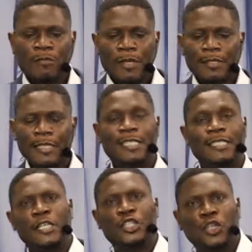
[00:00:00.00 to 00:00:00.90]
This is a
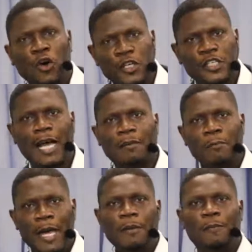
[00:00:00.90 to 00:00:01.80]
choice that
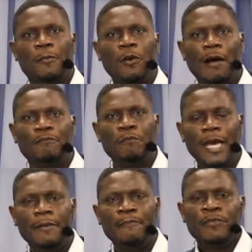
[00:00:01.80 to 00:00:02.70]
many people have
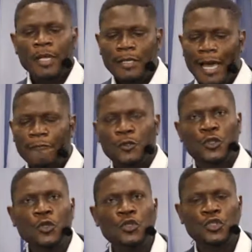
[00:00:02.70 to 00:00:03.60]
made. They have
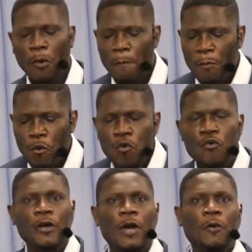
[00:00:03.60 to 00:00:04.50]
choose to
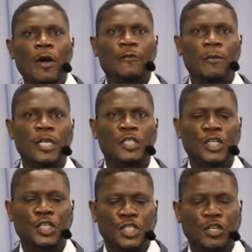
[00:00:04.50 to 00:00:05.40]
move away from the
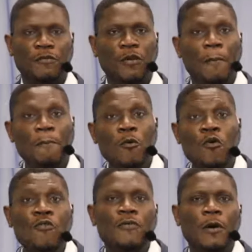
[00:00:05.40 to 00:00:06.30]
teaching of God,
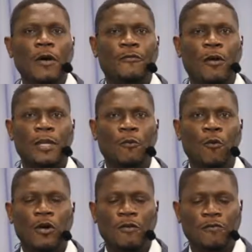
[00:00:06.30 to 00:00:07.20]
move away from the
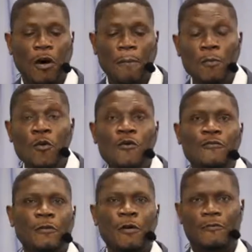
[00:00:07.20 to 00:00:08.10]
word of God, move
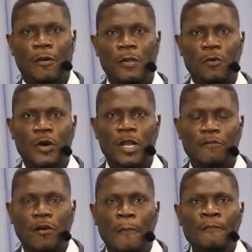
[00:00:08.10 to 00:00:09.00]
away from the will of
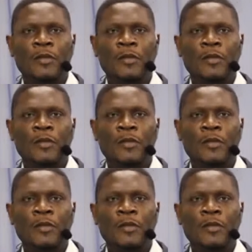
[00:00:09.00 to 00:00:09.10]
God.